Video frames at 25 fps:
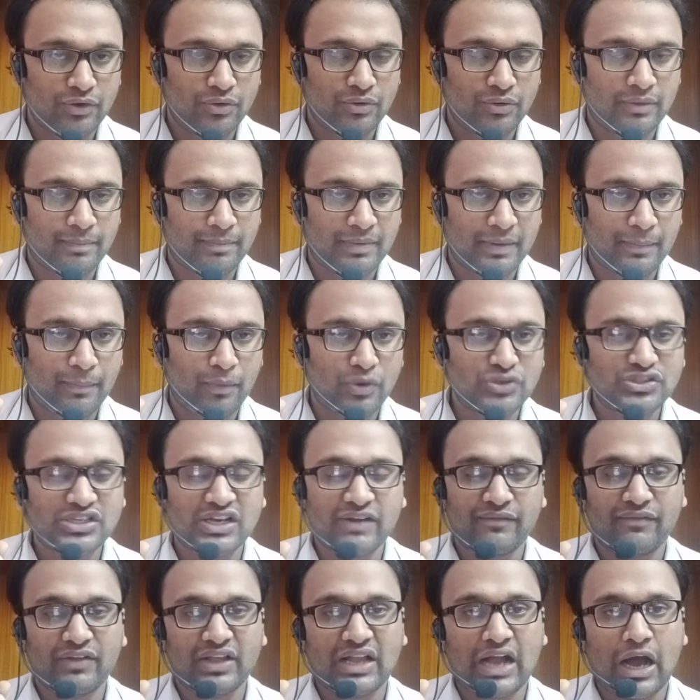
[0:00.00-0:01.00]
proposal
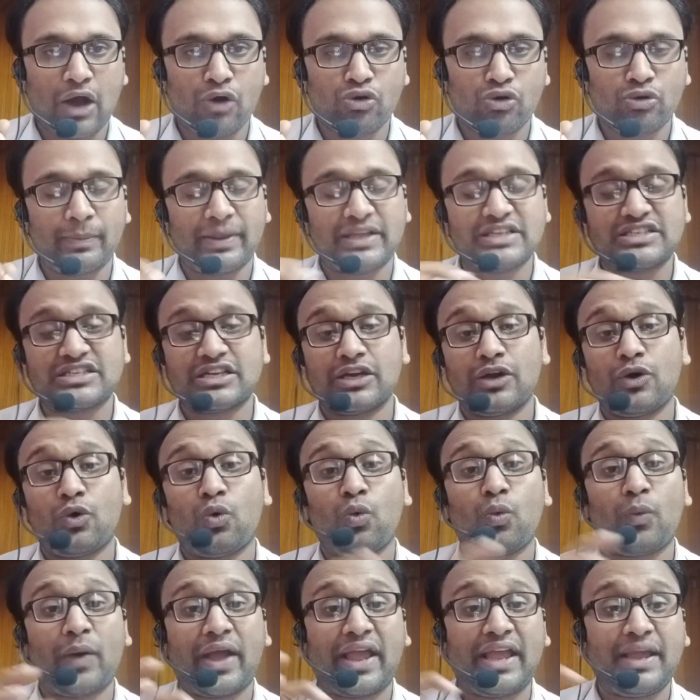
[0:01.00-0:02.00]
of the government
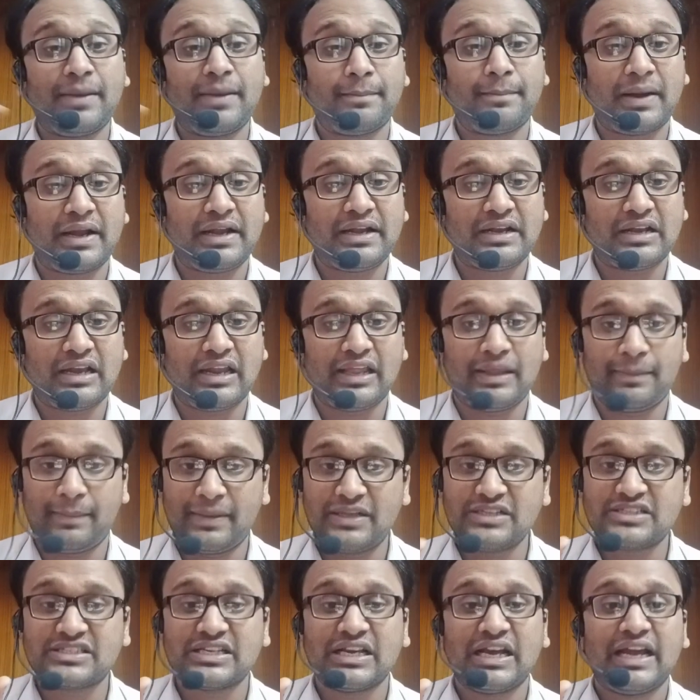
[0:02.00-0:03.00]
vehemently,
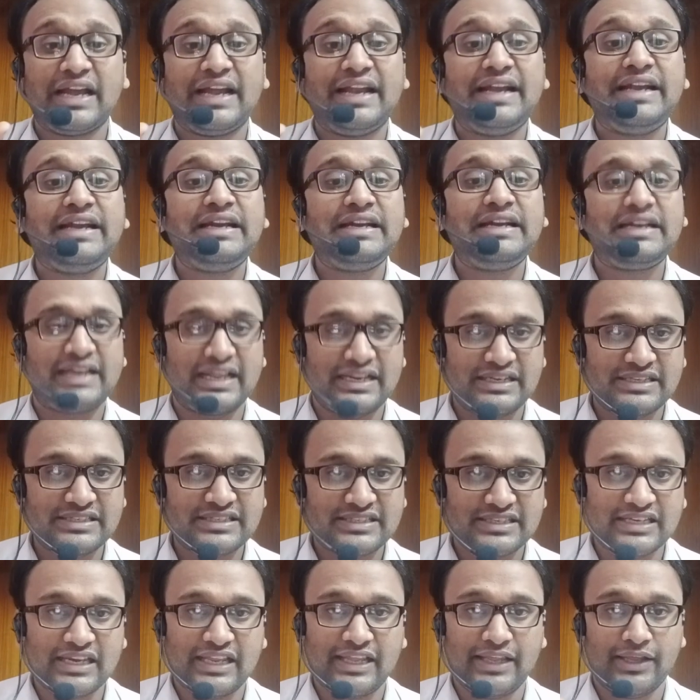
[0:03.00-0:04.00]
means
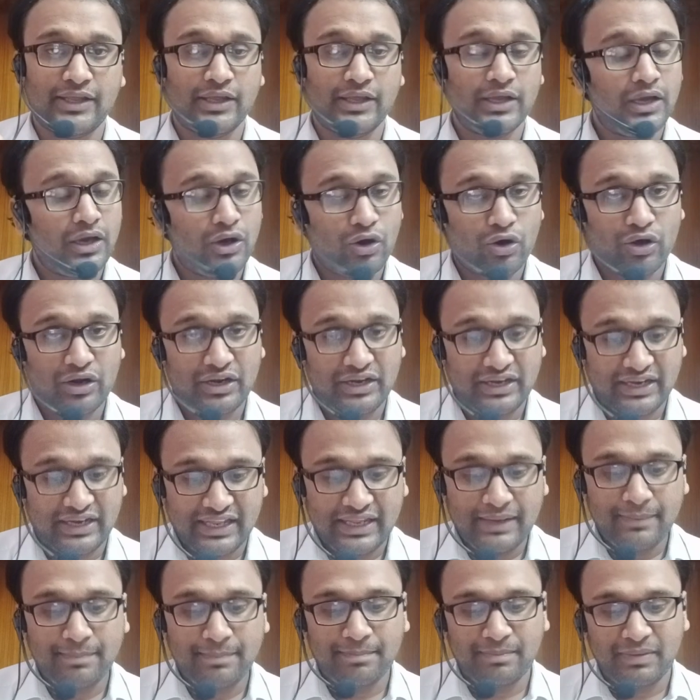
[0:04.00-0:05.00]
intensely or
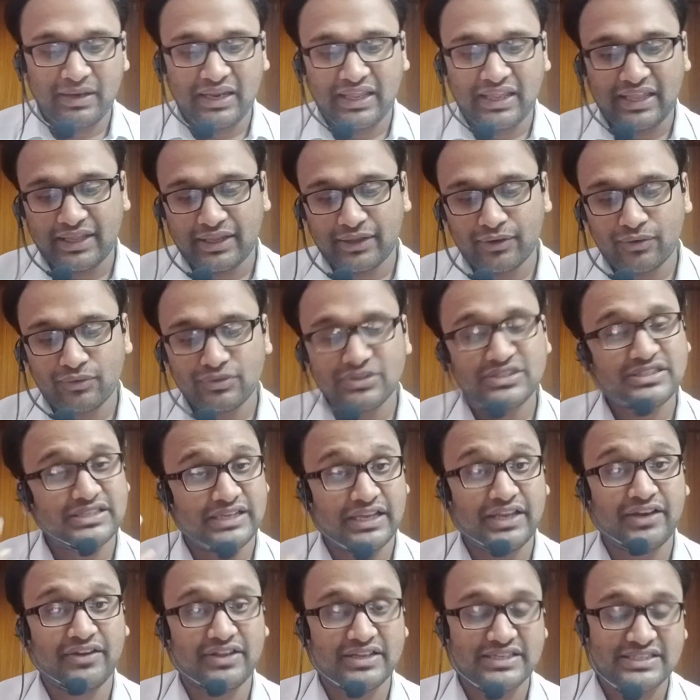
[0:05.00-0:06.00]
deeply,
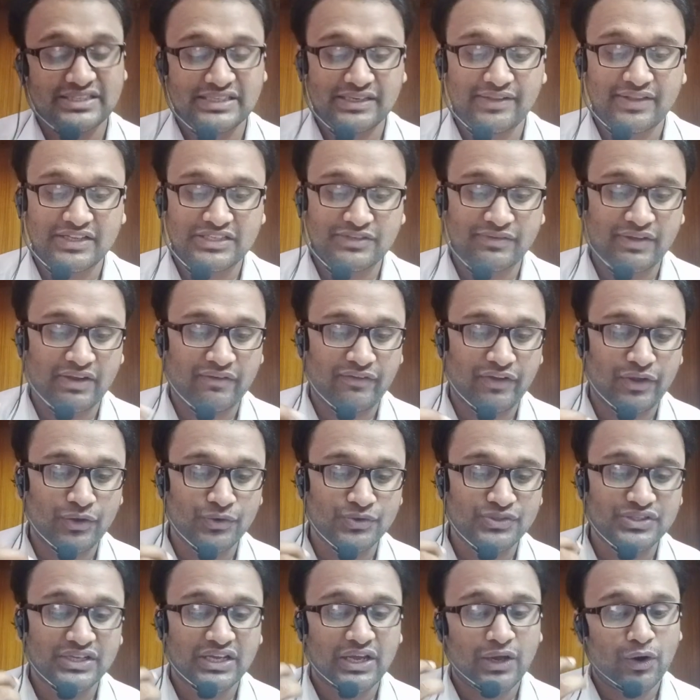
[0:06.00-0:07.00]
seriously. That's where we
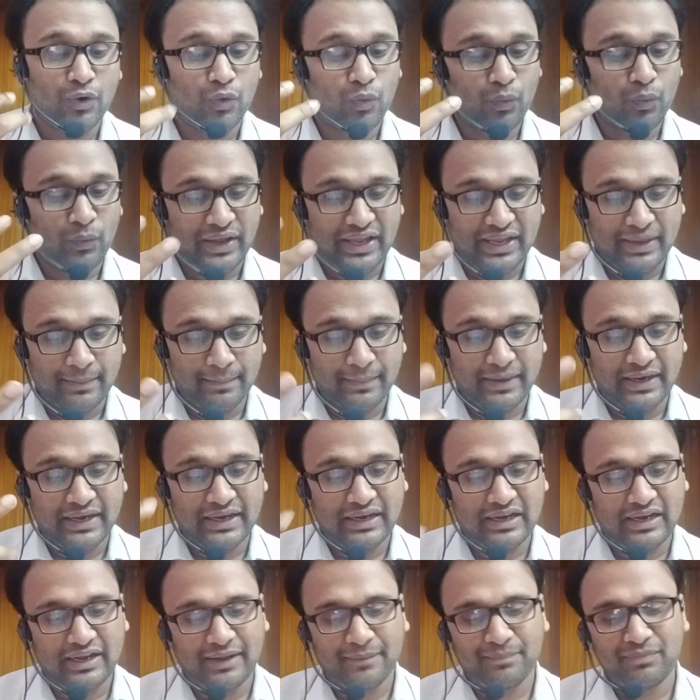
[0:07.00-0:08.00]
use
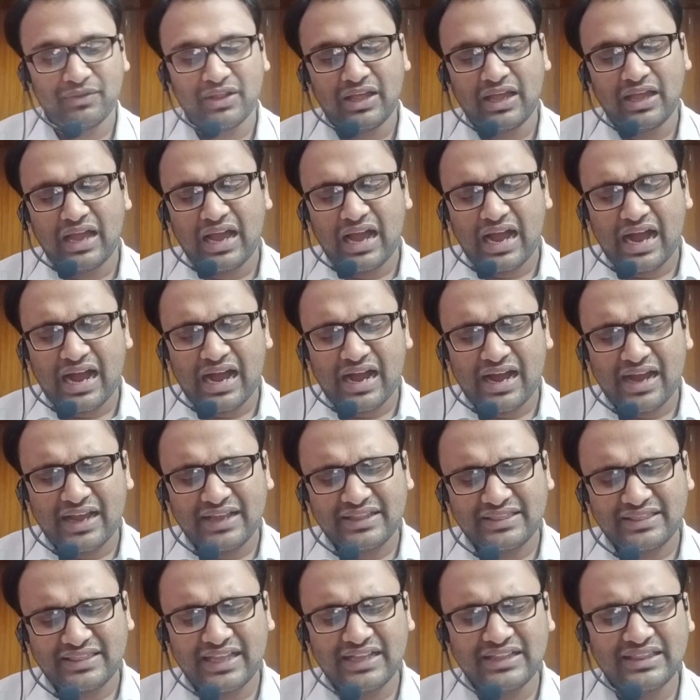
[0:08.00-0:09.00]
vehemently.
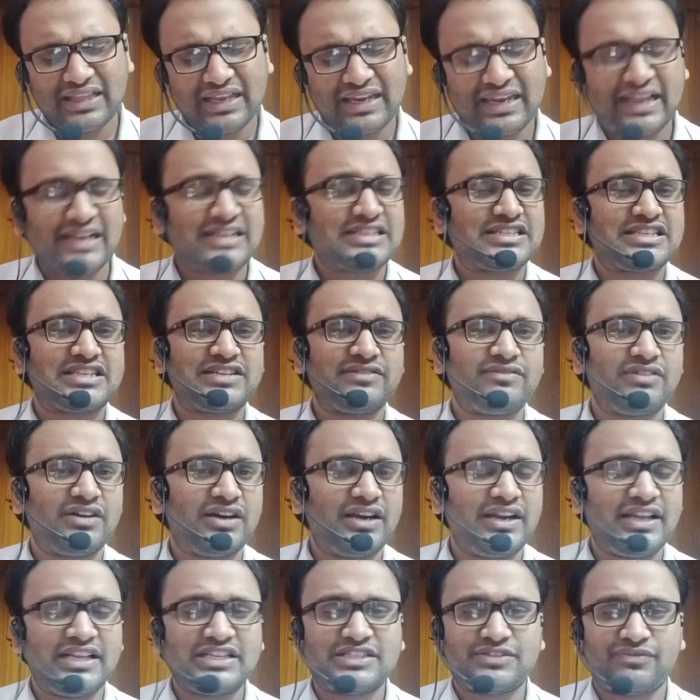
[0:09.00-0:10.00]
I think the next
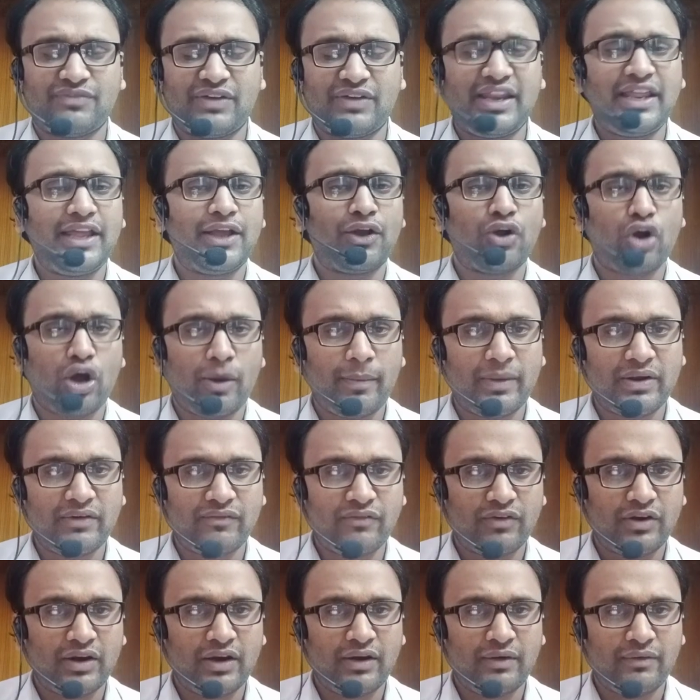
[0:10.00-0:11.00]
word is very common
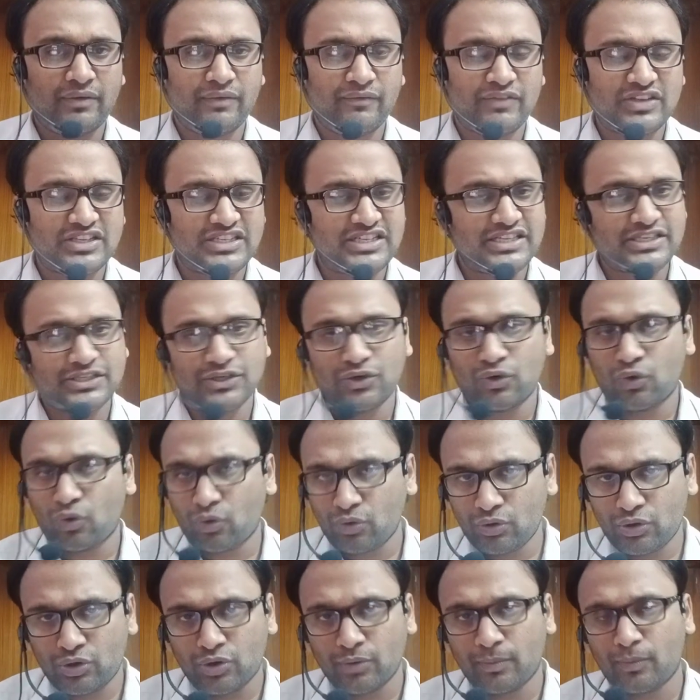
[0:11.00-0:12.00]
word which is
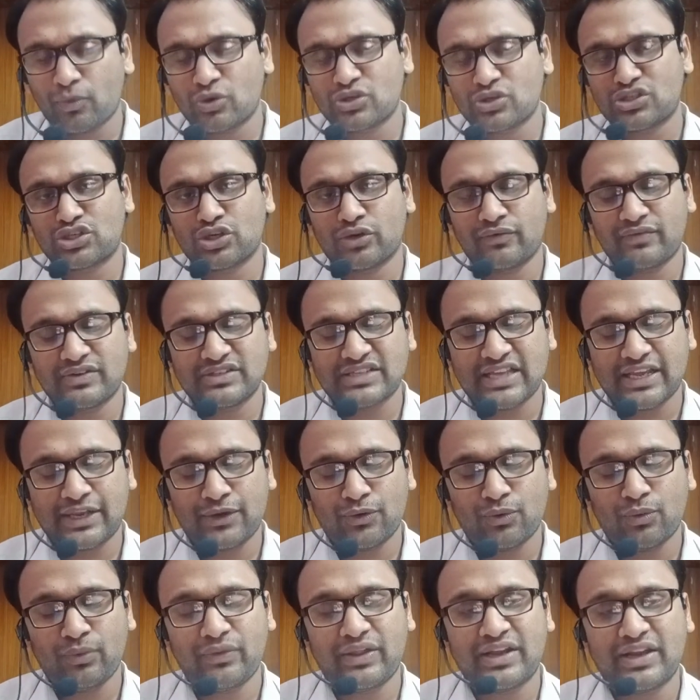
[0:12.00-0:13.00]
known to most of us. I
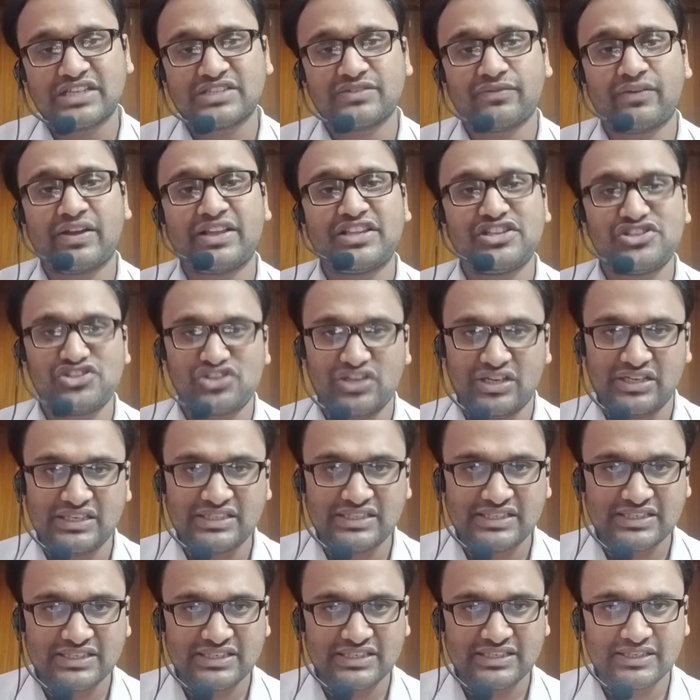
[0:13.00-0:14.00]
know that is
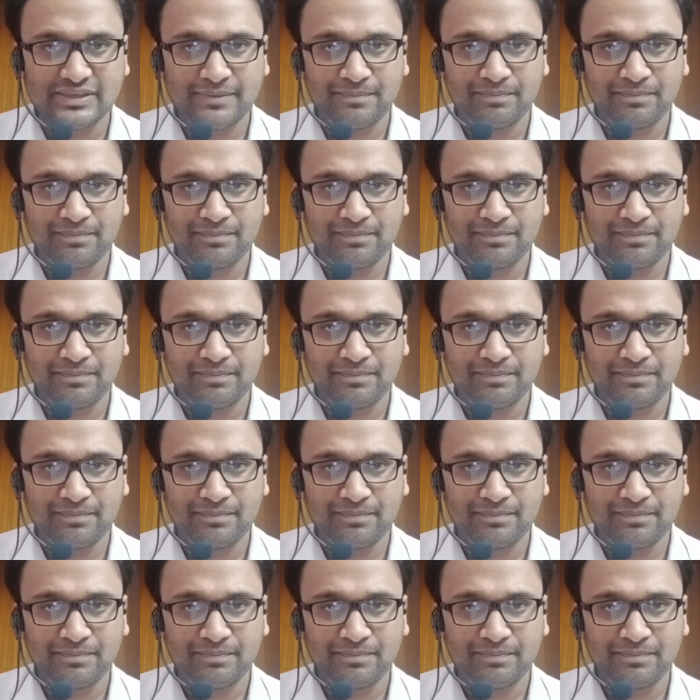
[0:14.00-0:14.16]
vengeance.